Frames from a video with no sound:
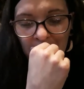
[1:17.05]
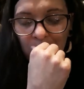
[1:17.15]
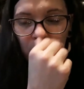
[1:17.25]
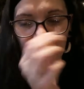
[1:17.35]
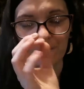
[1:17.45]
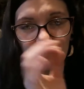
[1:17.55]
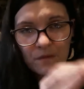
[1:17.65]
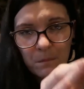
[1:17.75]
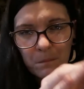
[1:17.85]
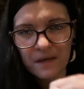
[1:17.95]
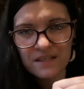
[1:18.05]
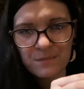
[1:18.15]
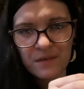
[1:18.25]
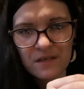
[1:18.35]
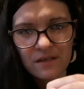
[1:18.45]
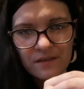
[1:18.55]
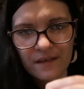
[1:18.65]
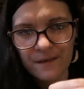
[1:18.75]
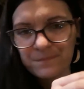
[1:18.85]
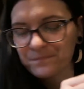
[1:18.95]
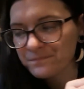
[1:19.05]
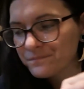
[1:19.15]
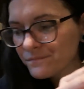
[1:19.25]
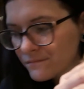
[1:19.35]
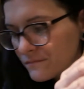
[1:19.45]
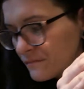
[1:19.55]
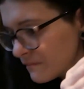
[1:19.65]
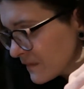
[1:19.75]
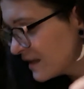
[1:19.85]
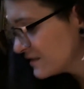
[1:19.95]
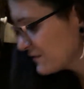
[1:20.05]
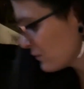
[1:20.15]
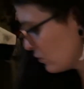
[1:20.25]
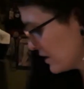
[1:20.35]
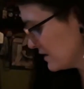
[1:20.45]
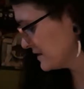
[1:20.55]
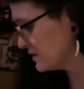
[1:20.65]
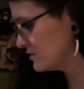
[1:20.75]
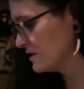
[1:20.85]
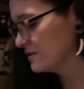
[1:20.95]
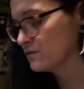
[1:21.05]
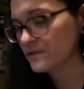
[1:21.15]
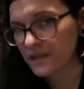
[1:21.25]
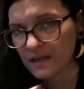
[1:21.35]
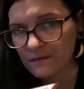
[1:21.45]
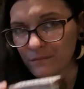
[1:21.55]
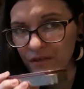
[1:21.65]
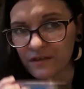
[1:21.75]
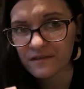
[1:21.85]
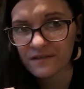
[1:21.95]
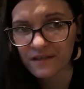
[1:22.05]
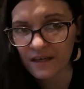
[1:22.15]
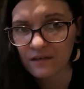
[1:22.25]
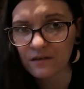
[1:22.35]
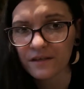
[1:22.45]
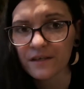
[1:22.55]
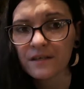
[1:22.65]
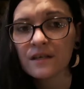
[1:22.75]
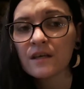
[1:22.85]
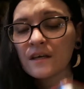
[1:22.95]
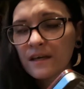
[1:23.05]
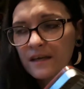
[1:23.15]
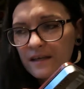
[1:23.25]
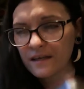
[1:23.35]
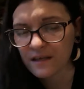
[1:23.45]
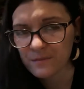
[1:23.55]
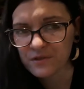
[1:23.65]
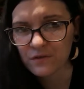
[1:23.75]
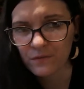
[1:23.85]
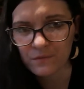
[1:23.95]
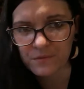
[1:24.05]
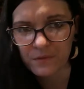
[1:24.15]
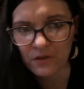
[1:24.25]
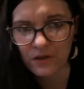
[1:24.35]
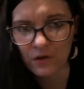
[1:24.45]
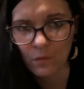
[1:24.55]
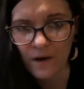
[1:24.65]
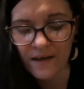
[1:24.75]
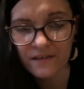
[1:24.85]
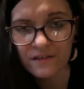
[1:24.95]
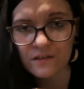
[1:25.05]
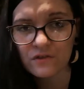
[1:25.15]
Okay, my spin on that is, for one, I like to use an Altoids can because it's got a lid and it keeps you from spilling your wax.